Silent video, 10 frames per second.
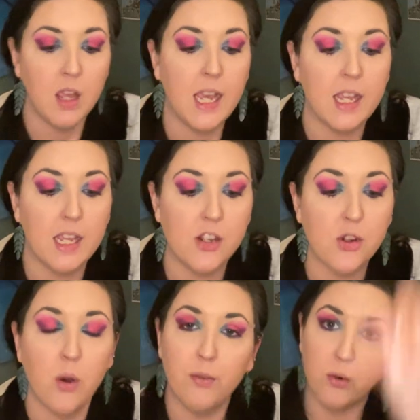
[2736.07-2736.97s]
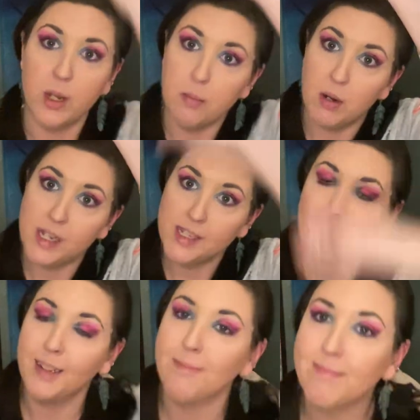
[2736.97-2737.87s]
and get you a free
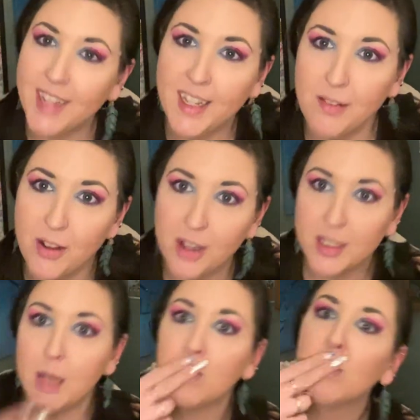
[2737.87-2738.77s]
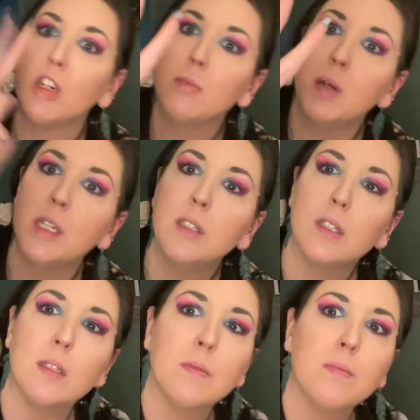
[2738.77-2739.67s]
bracelet. I love you long time.
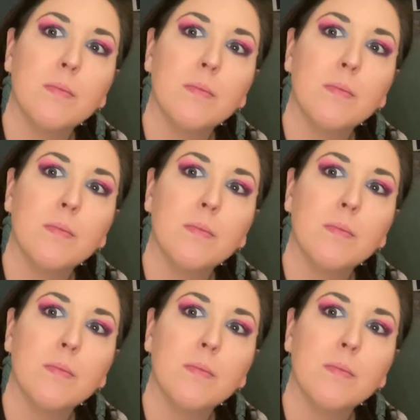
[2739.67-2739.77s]
Peace.